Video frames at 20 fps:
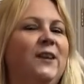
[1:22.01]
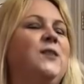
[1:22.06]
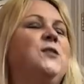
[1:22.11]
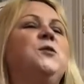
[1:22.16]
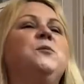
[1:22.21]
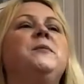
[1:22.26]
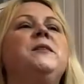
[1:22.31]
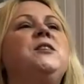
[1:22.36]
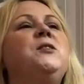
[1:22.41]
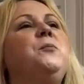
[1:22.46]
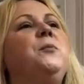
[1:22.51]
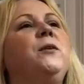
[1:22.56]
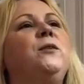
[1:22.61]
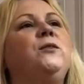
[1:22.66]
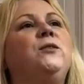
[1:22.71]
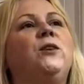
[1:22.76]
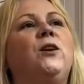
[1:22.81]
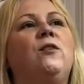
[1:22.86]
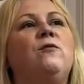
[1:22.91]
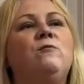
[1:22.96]
So Mr.
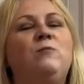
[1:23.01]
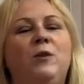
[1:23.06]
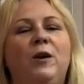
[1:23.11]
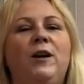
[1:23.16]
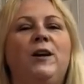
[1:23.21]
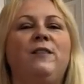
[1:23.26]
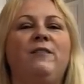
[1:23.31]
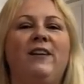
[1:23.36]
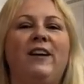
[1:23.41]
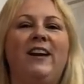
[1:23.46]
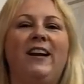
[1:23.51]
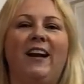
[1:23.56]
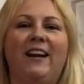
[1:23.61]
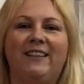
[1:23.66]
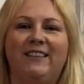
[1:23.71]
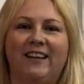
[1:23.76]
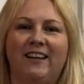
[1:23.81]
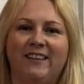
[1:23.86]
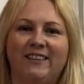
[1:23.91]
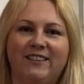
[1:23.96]
Producer got really, really
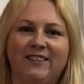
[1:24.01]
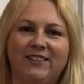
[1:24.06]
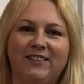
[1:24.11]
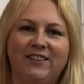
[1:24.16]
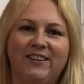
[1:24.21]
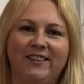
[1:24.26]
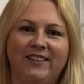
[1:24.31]
excited.